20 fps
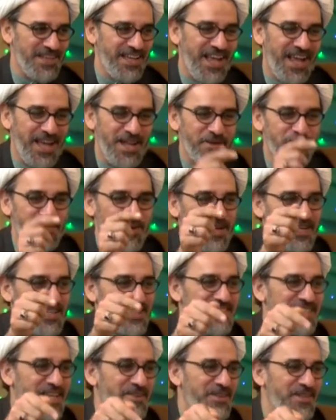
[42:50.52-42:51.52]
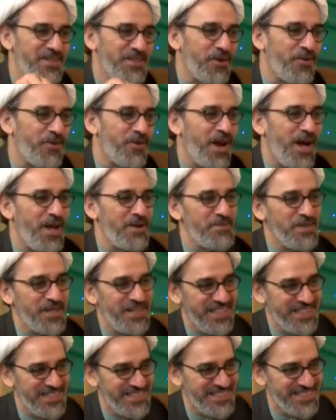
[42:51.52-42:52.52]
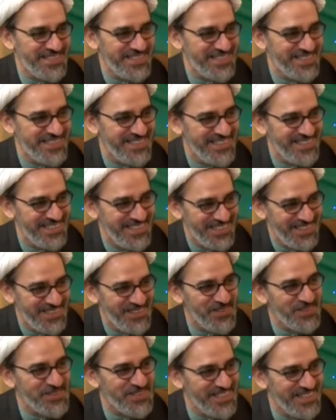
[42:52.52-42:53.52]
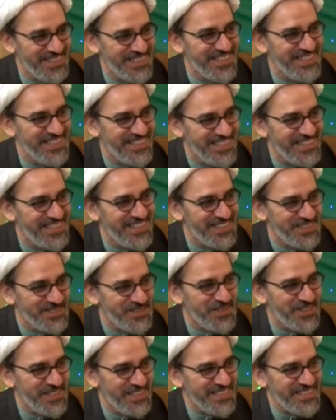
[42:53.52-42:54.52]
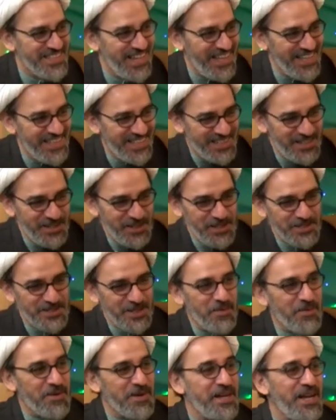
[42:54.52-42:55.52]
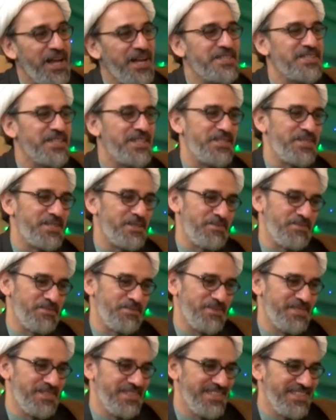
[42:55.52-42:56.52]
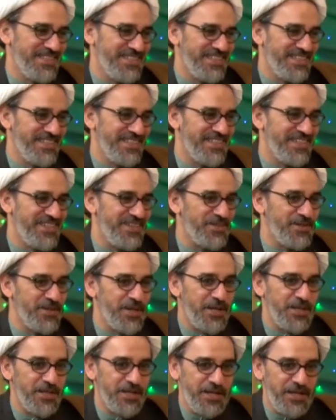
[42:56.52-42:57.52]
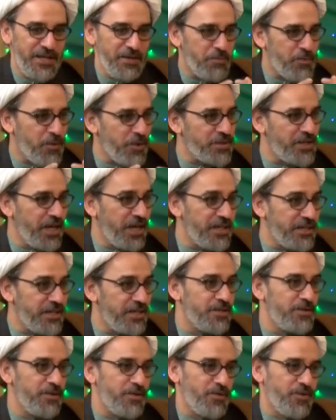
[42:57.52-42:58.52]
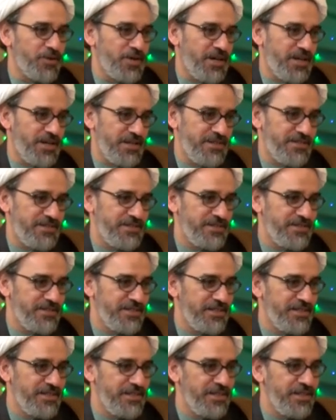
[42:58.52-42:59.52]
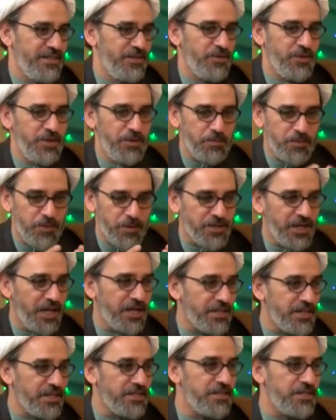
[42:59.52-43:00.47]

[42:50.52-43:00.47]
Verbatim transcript: and 27th the Quran begins. MashaAllah. You see? MashaAllah. So there's like, there's some relationship. Indeed, indeed, you know, indeed. He protected the Quran. You know, he protected